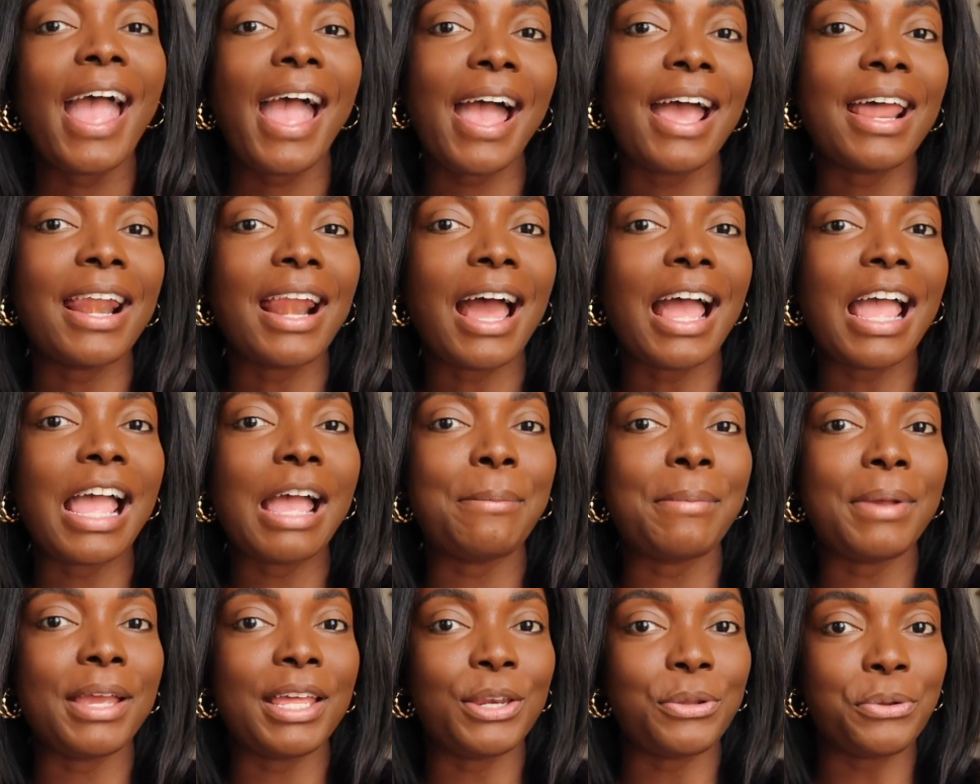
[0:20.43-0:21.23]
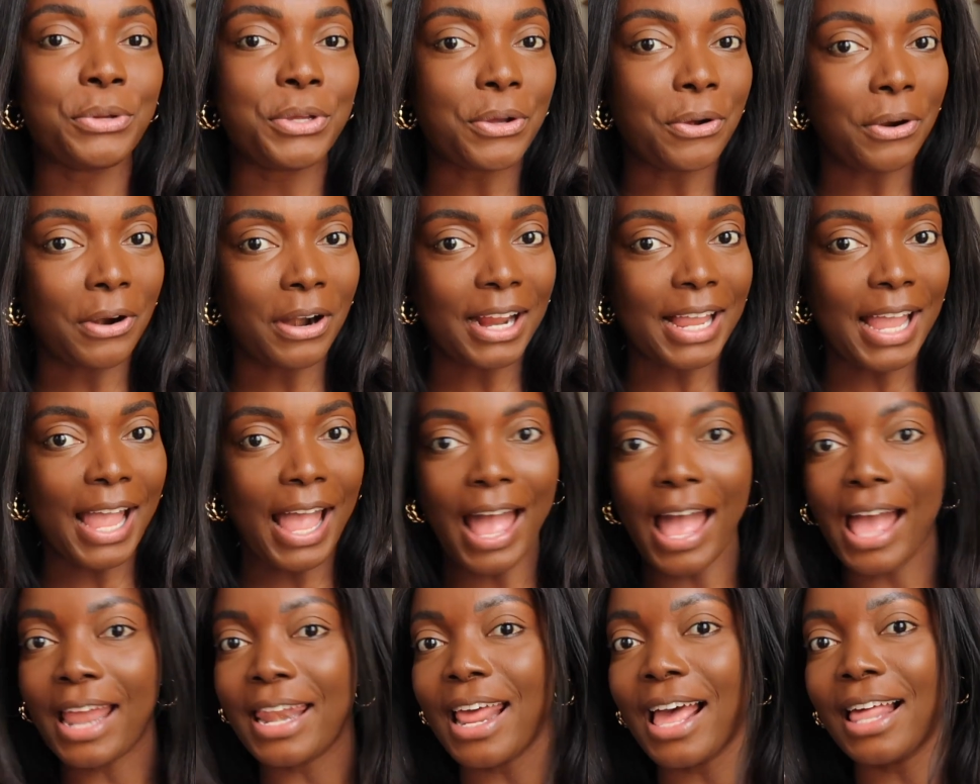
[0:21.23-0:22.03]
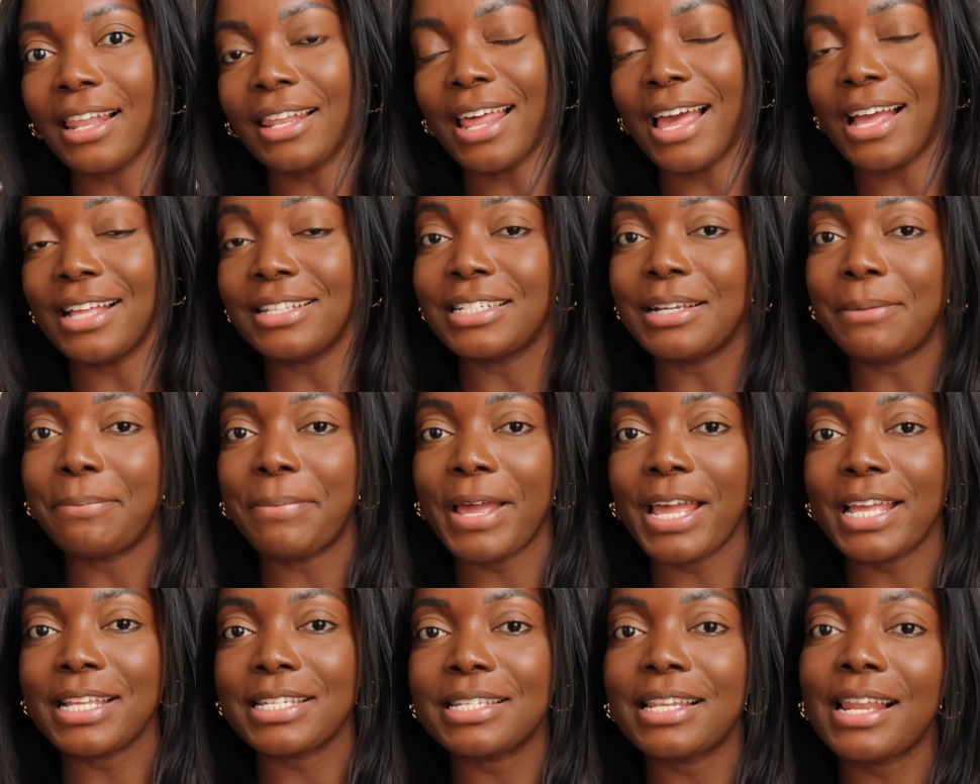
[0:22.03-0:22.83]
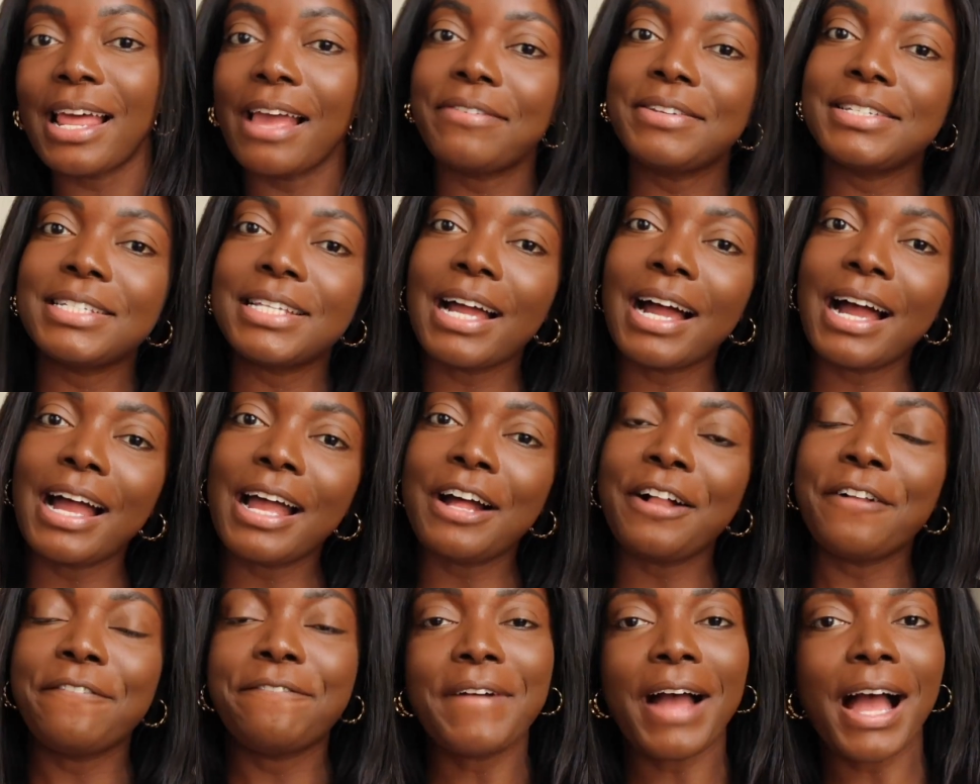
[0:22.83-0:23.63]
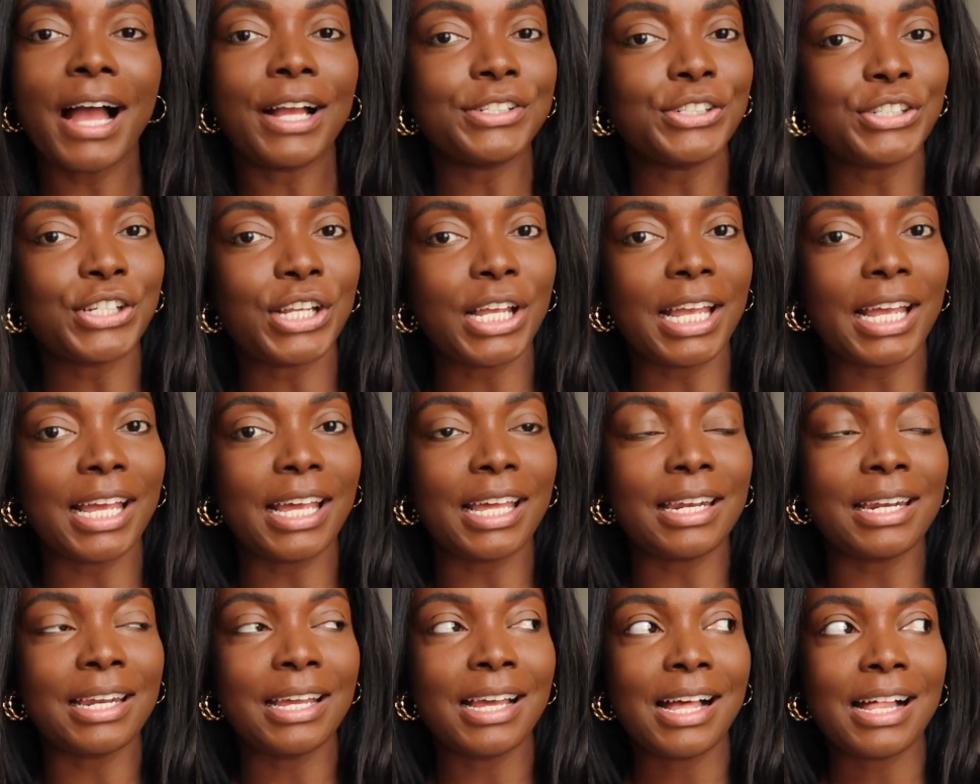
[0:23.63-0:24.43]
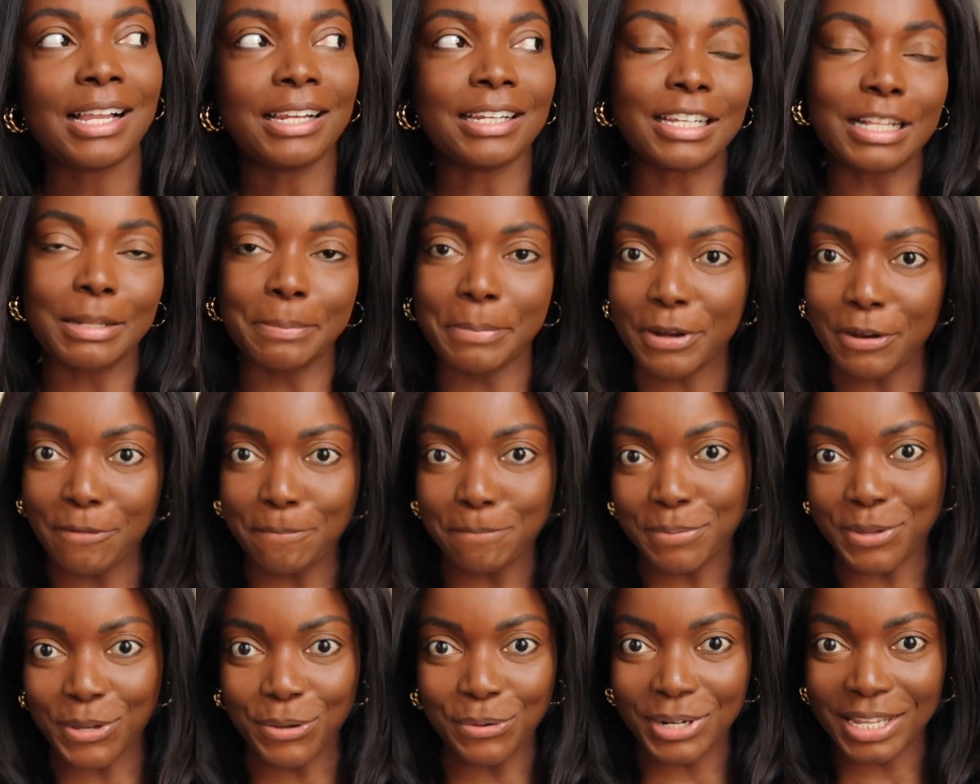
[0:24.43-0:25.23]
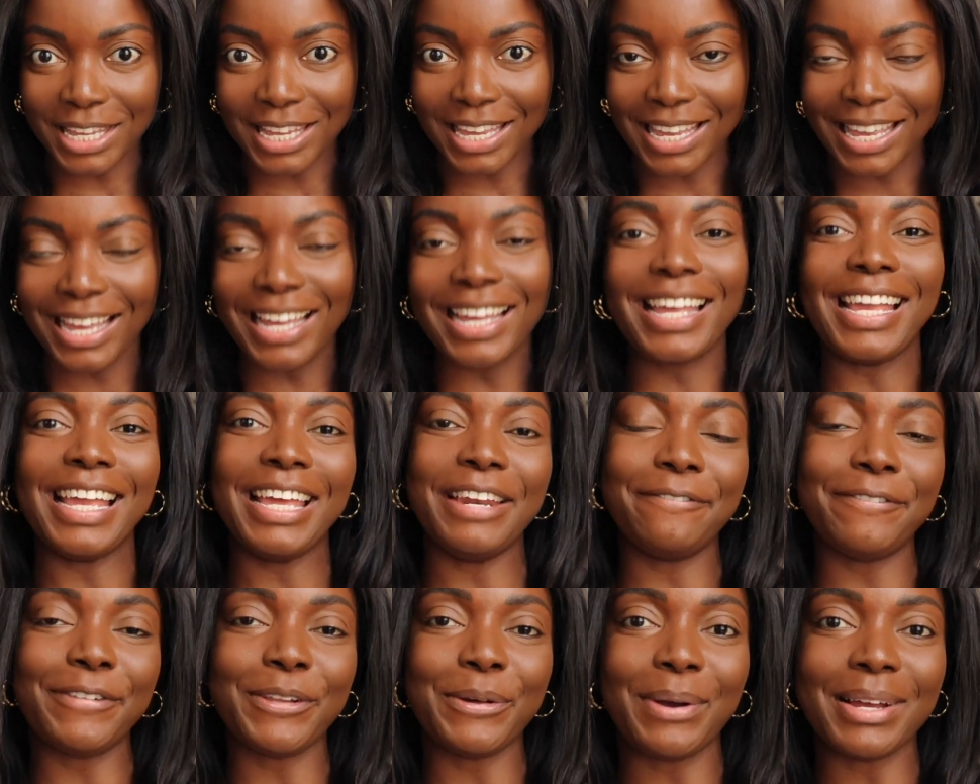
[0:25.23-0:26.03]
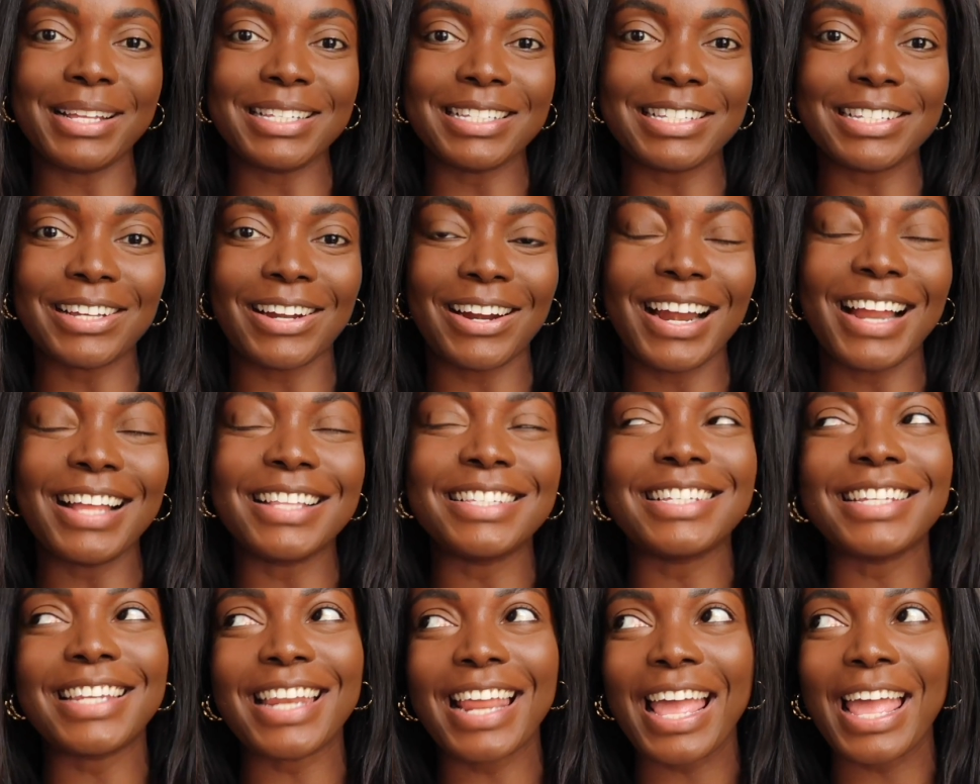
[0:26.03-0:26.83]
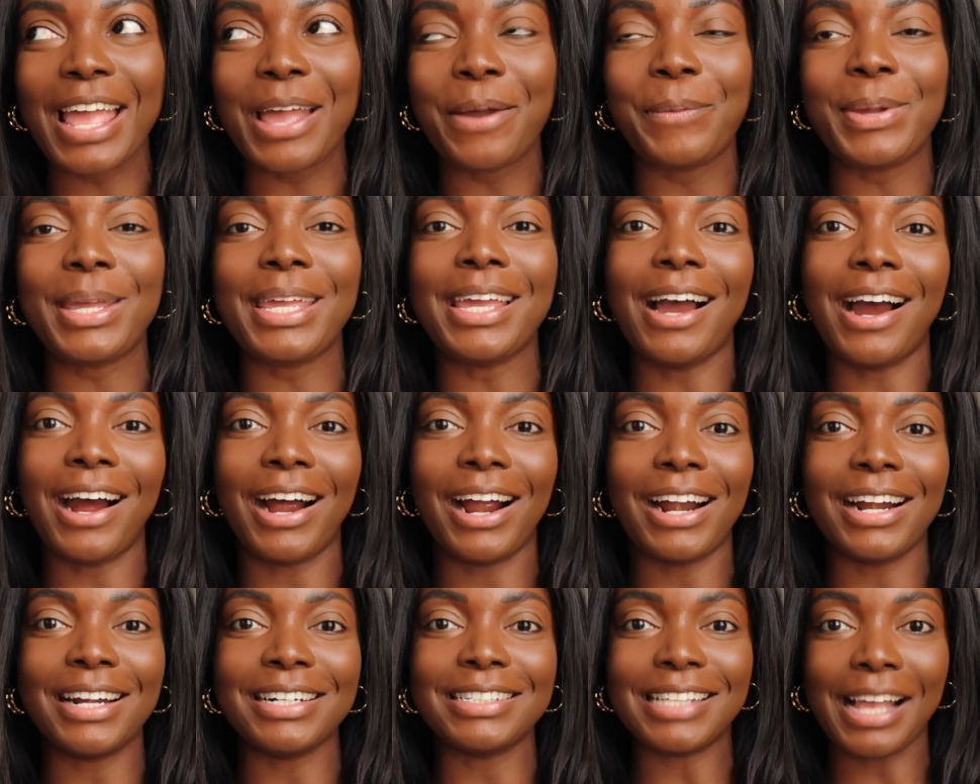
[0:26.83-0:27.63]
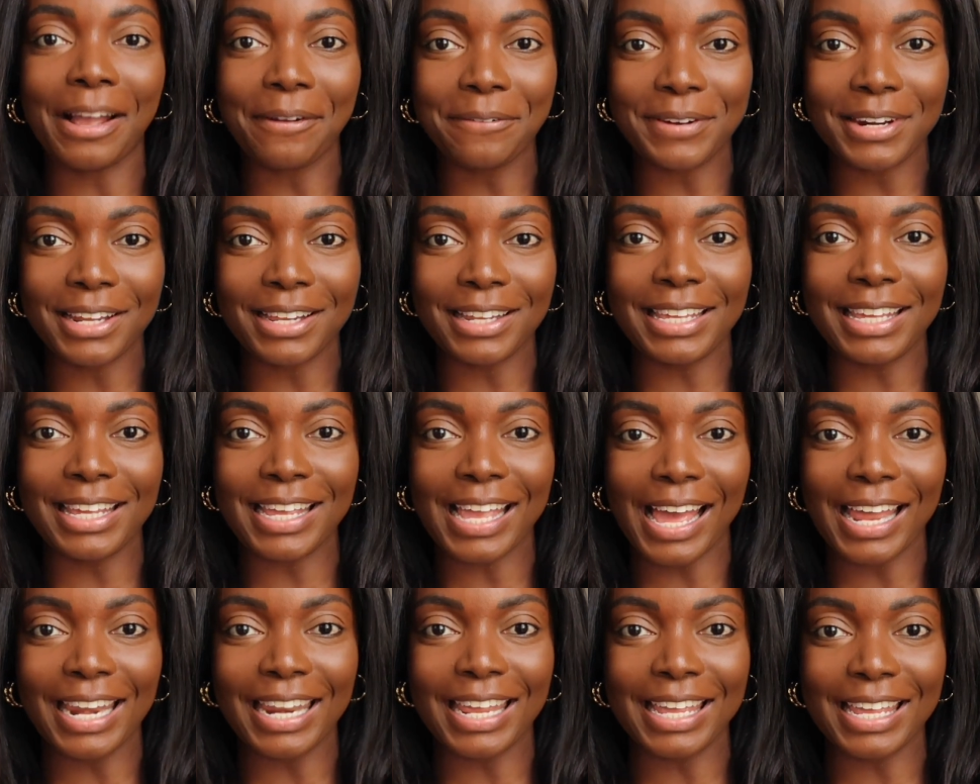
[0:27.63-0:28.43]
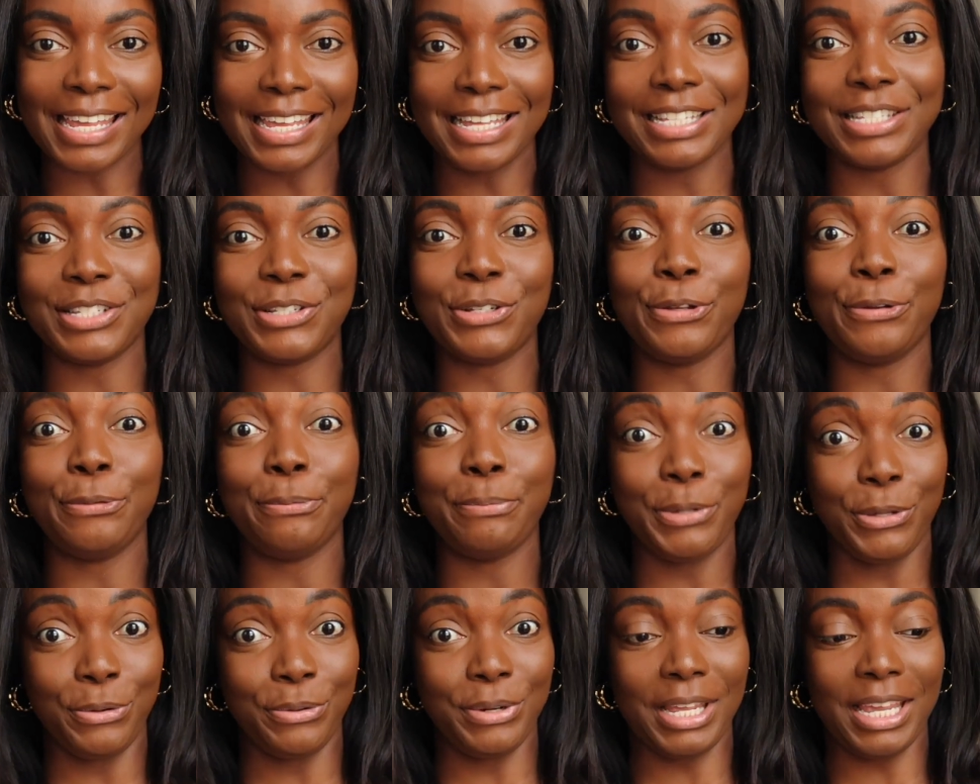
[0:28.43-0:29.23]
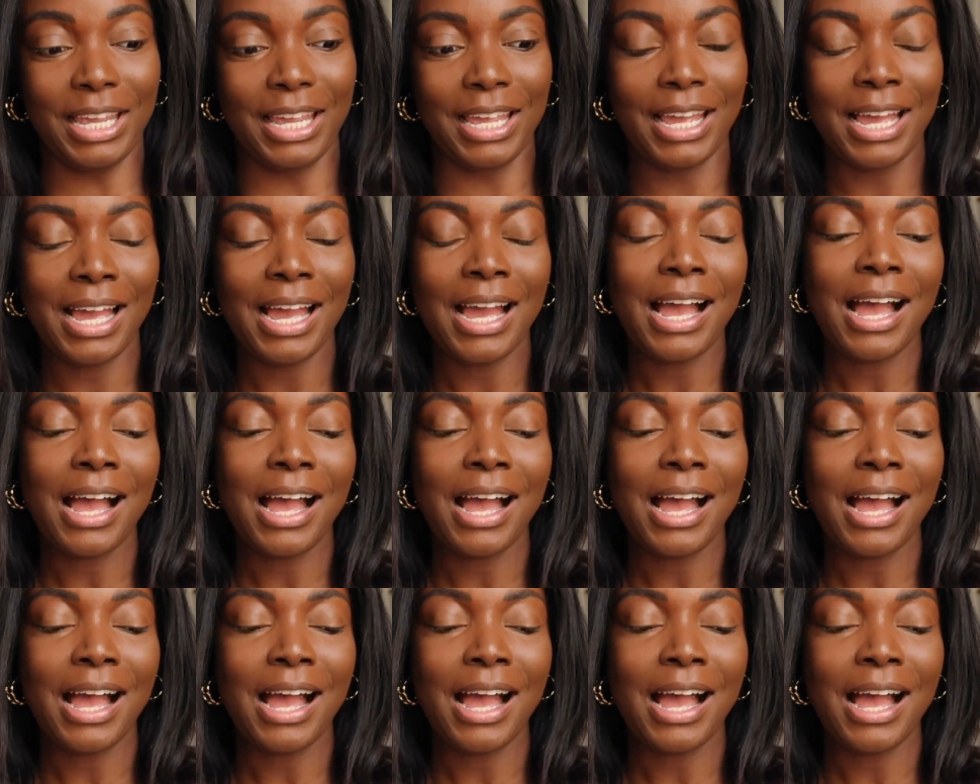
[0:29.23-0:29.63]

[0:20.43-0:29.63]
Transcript: and I am a New York and Atlanta based lifestyle, fashion, a little bit of beauty influencer, and today we are definitely getting into beauty.